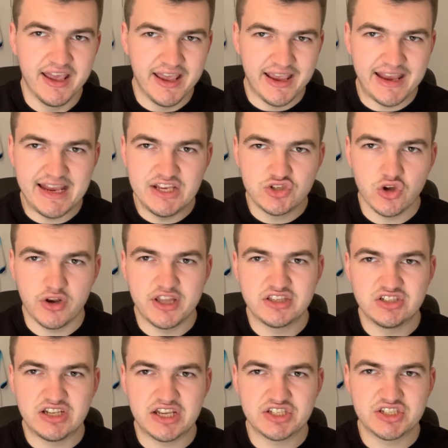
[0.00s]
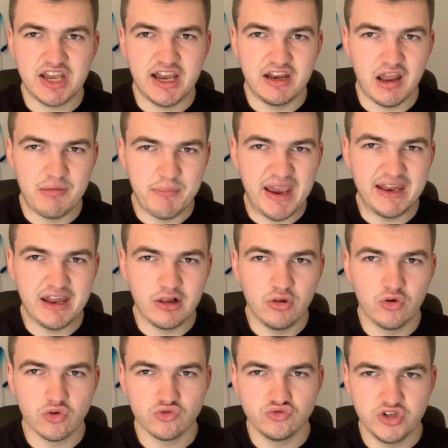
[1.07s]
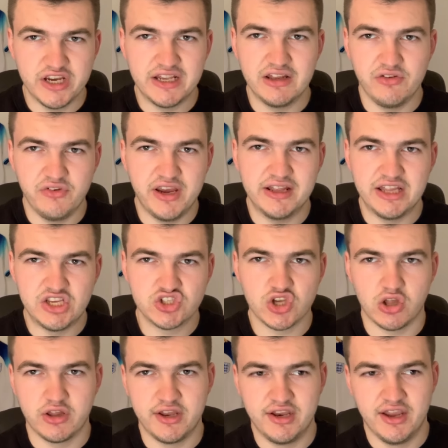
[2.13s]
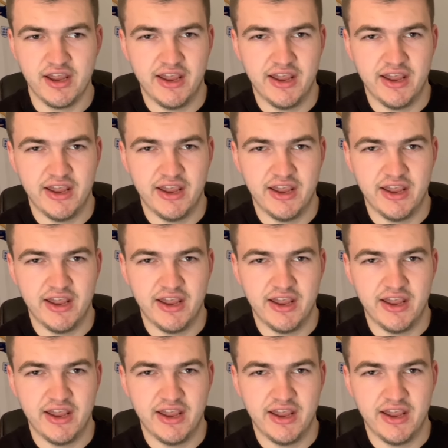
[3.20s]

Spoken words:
He's gone into that side and made it look really, really solid.